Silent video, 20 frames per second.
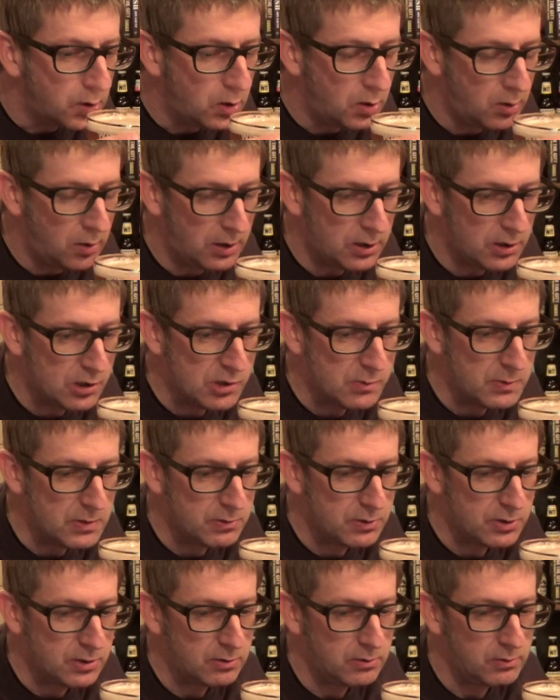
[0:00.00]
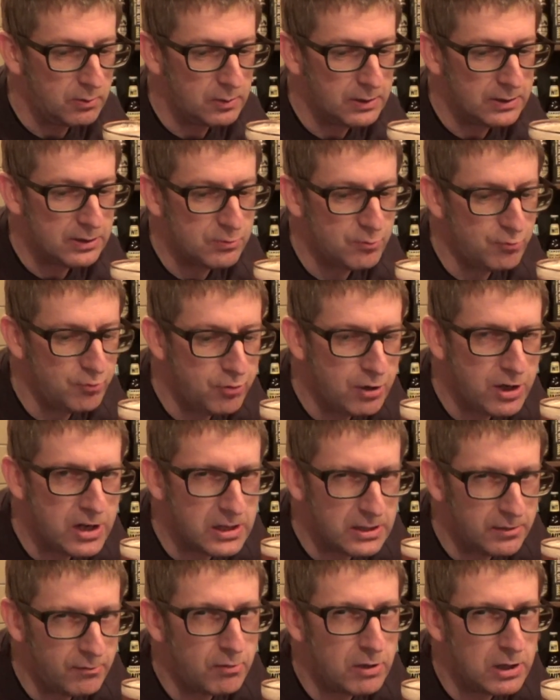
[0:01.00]
Oh, I can smell, it's
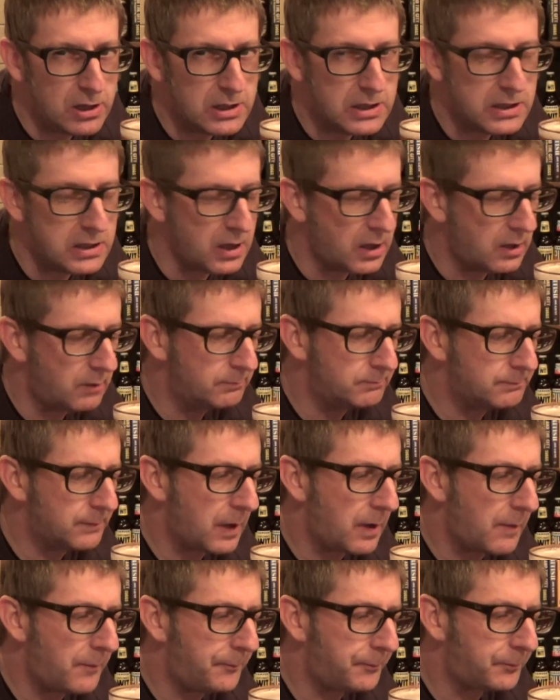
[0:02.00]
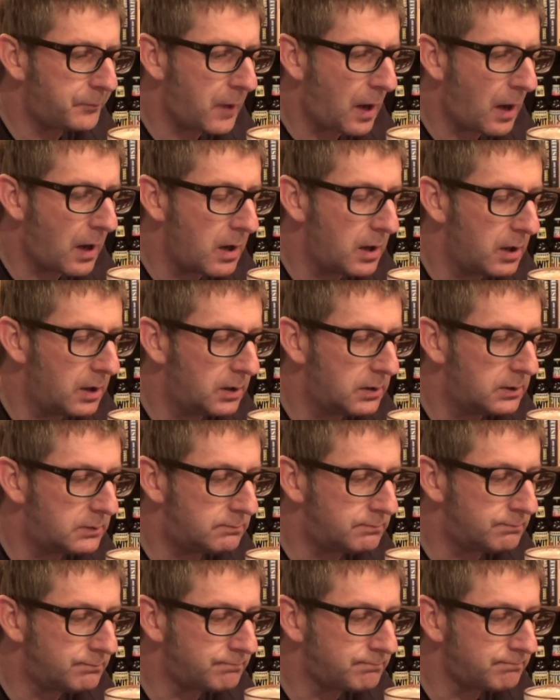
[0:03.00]
really, really
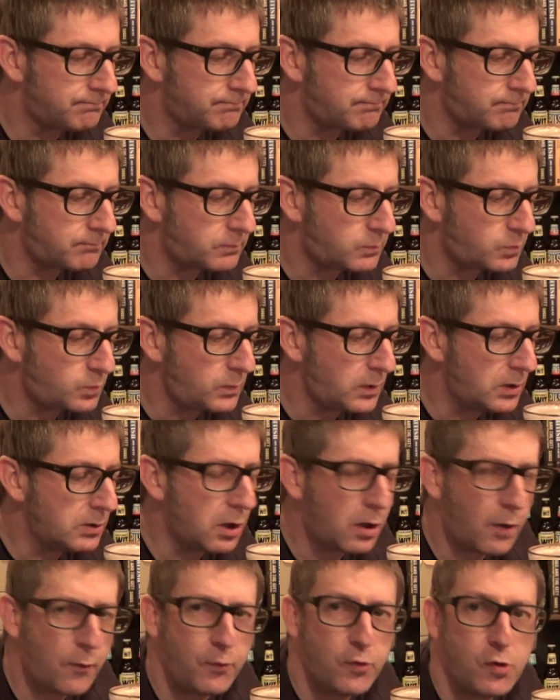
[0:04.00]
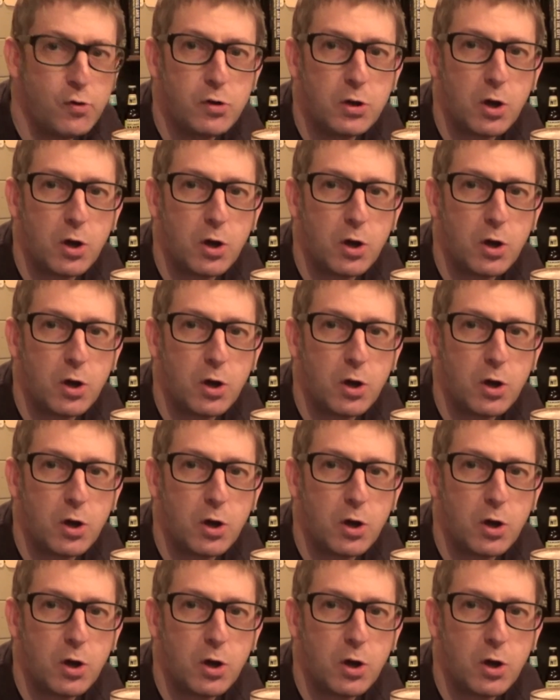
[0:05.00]
like a fruit